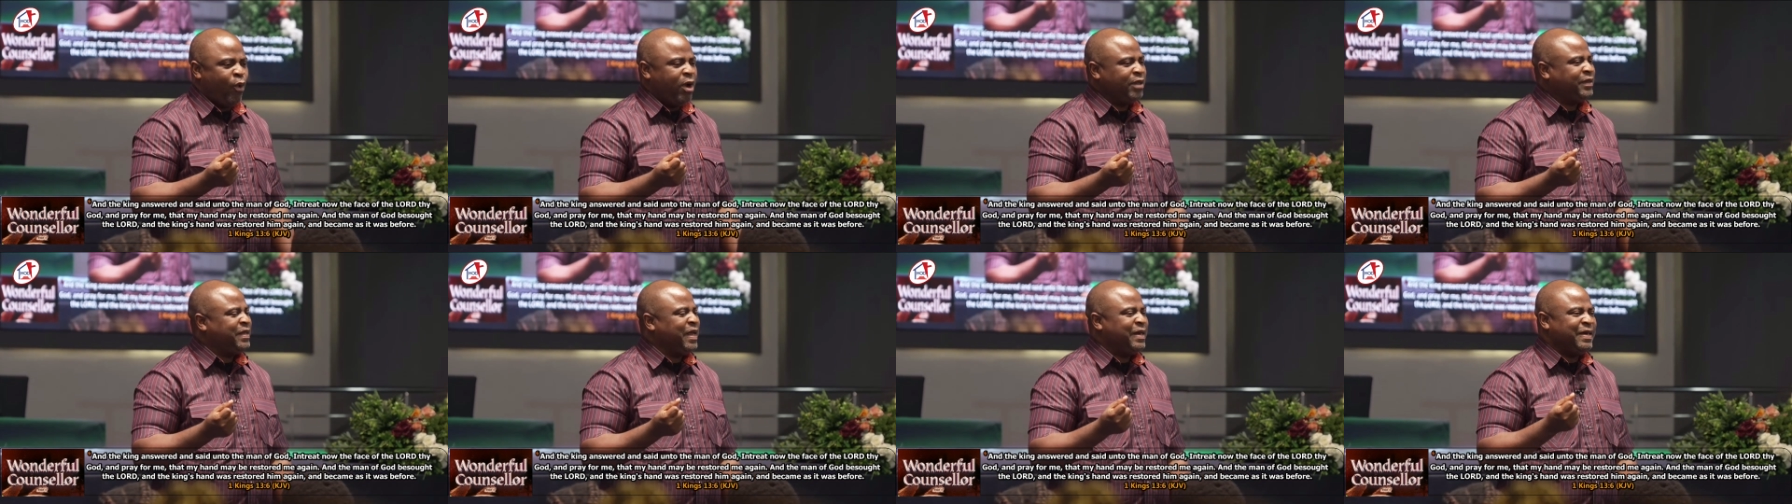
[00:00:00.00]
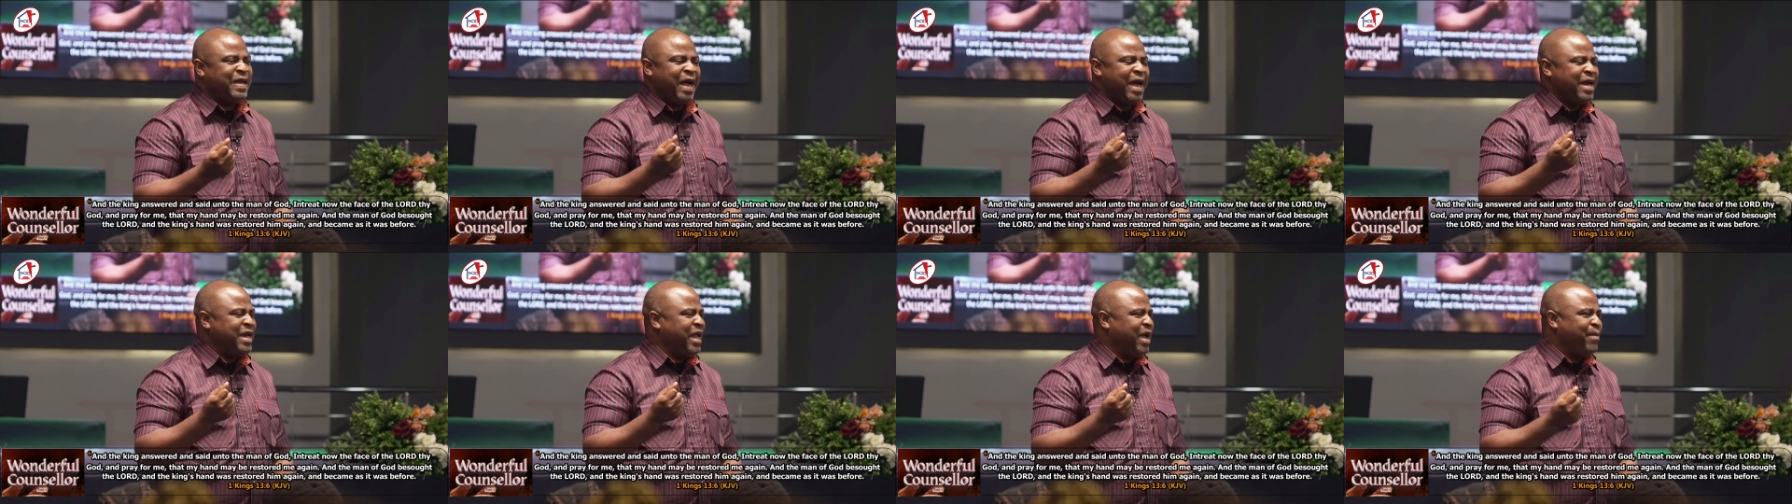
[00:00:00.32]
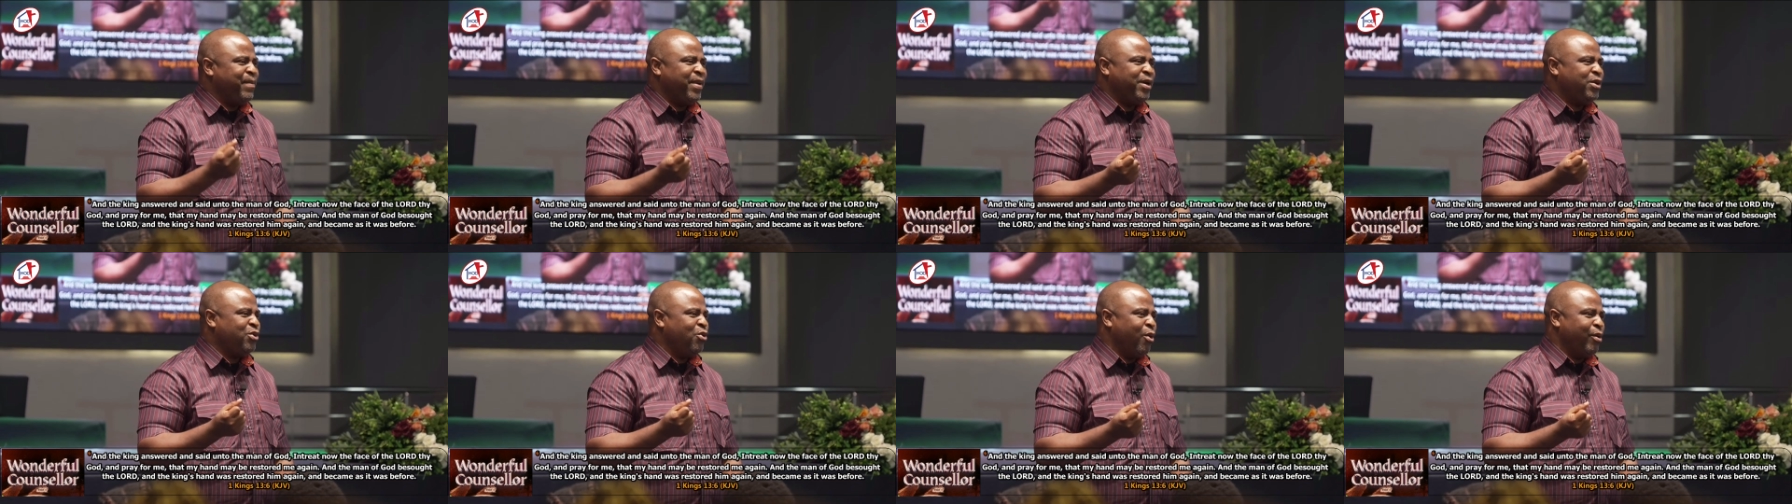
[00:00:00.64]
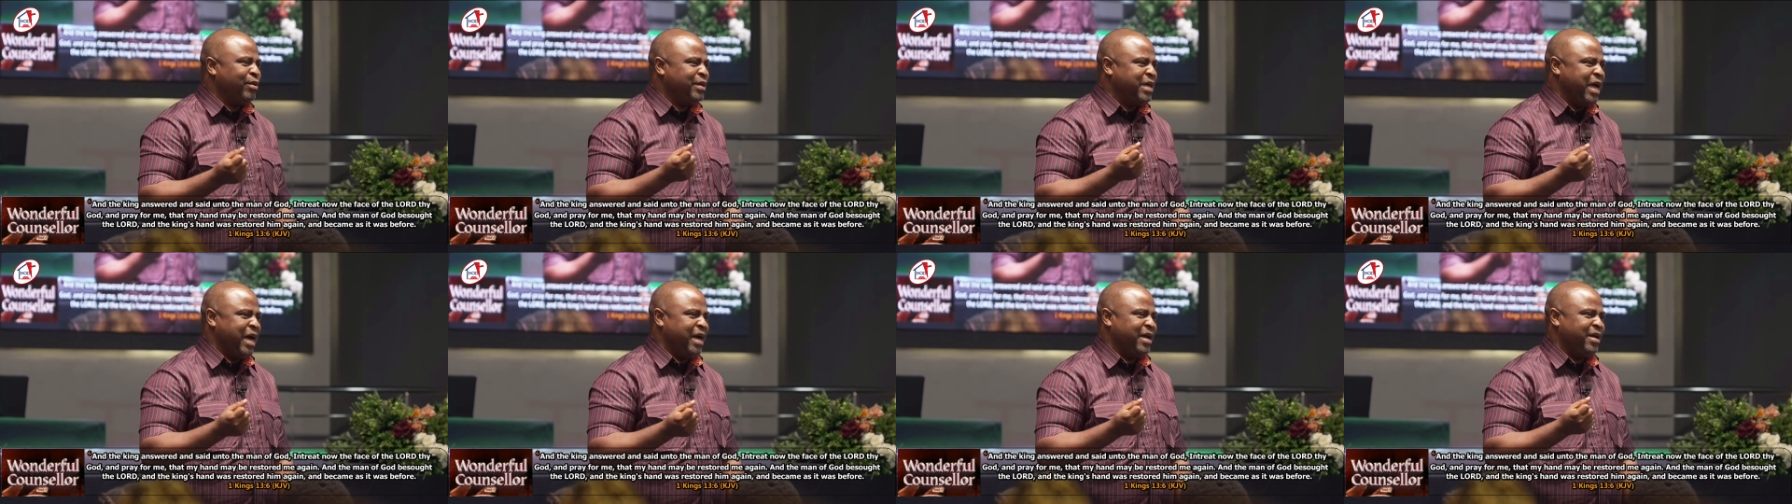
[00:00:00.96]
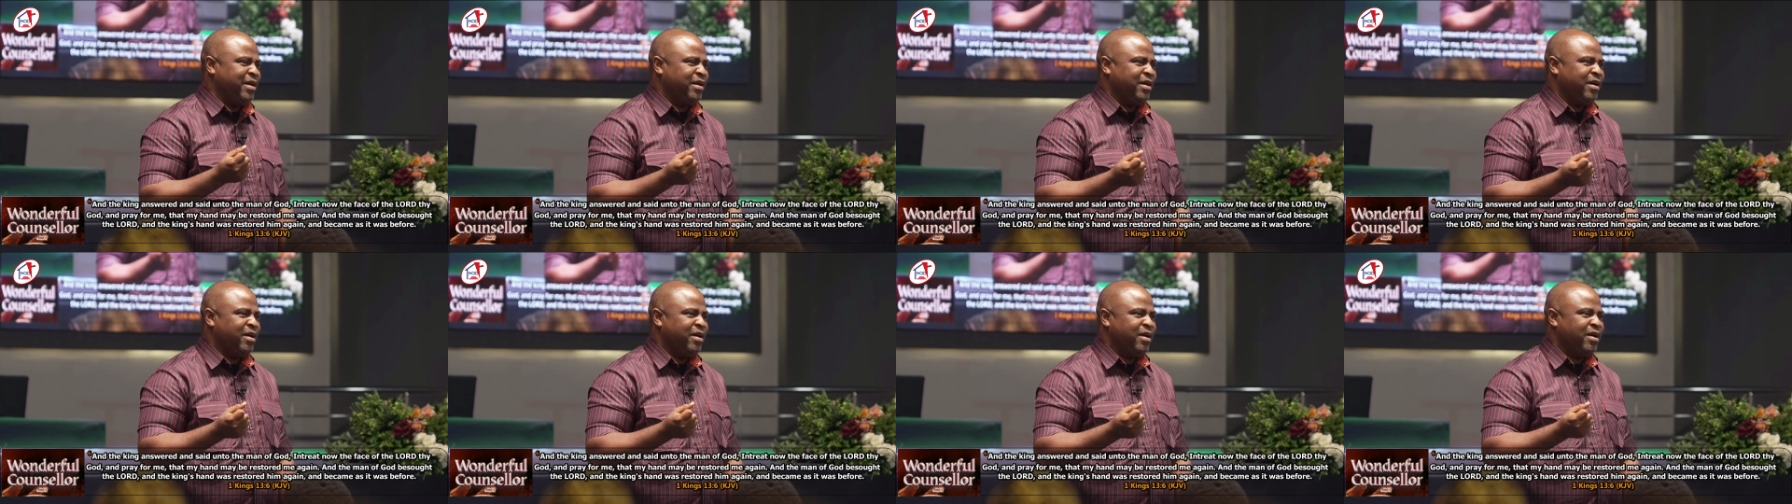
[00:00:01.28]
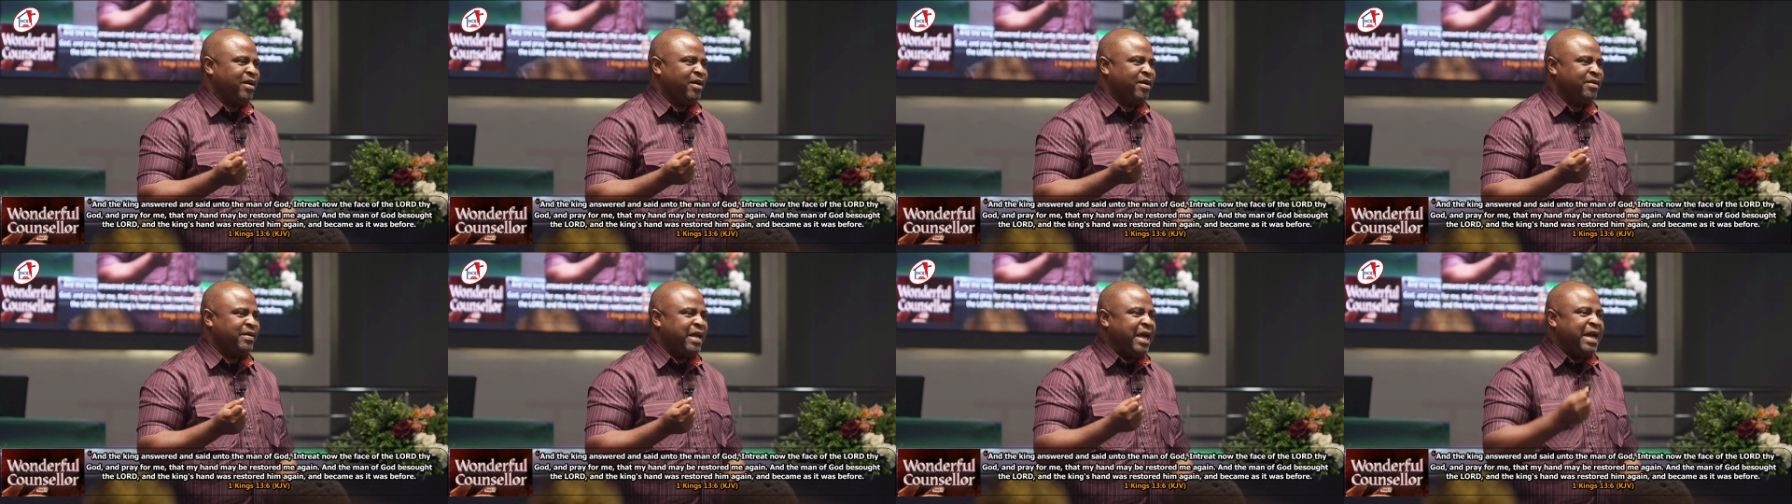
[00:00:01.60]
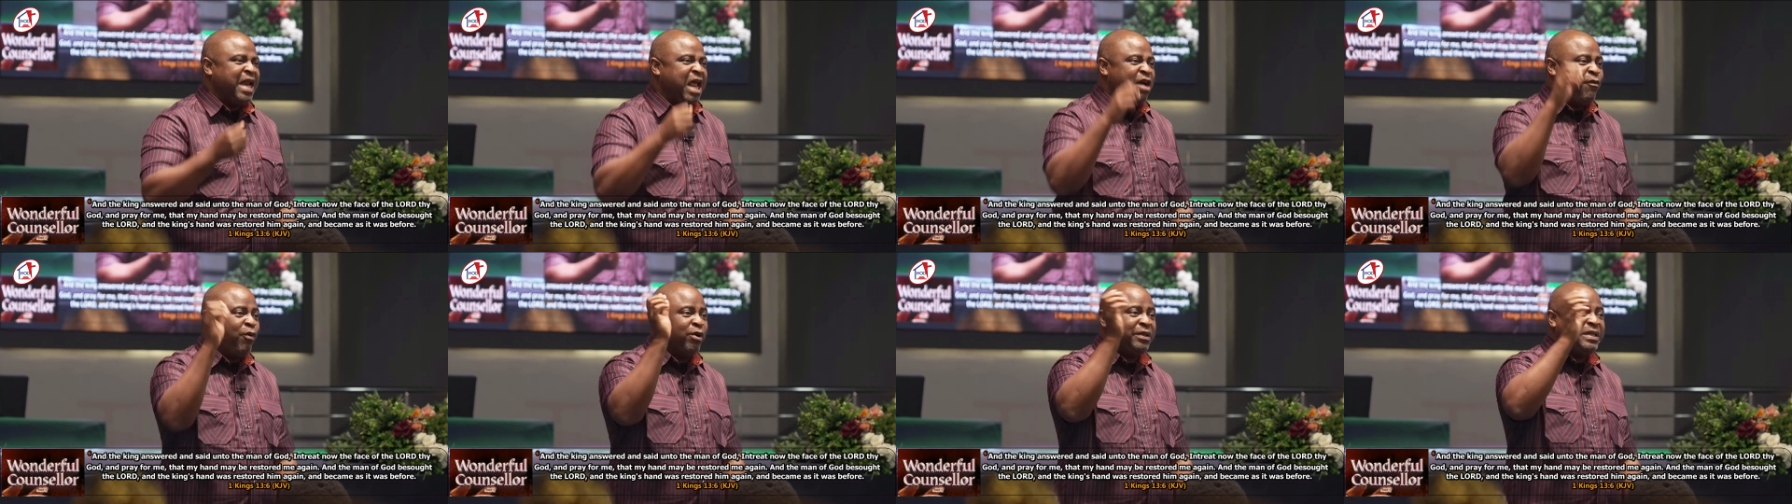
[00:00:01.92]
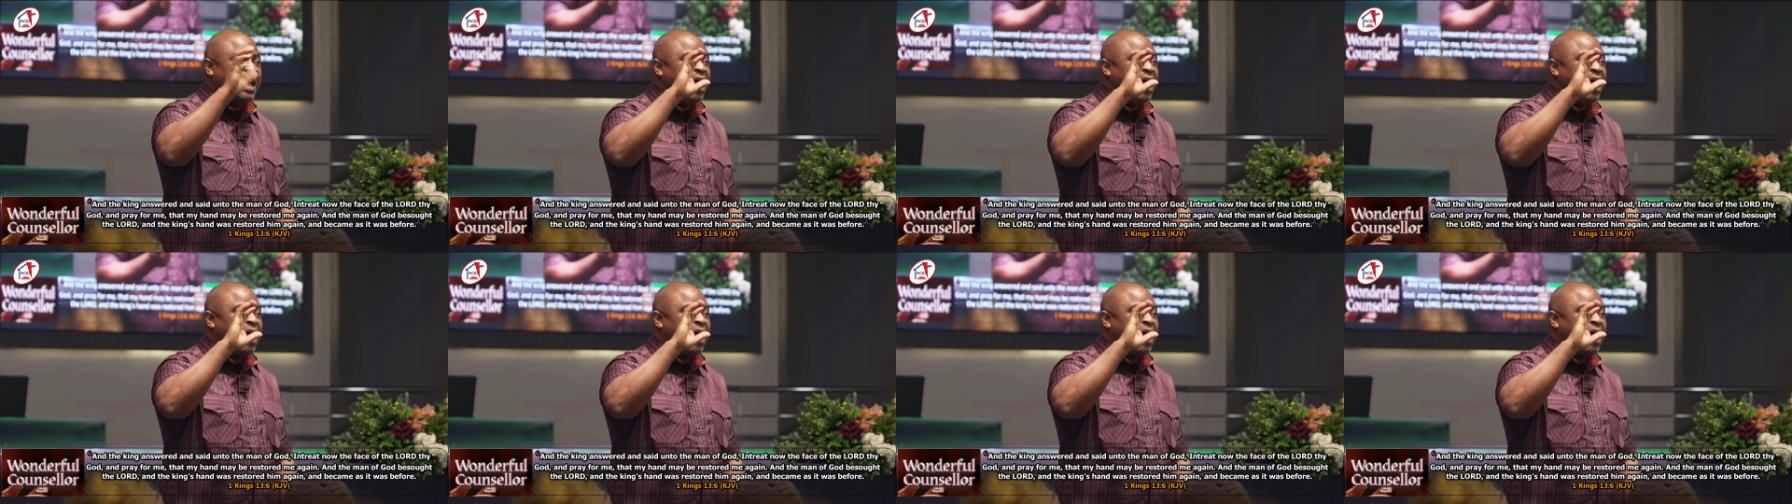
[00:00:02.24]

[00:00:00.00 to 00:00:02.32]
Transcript: What a dynamic young guy. They didn't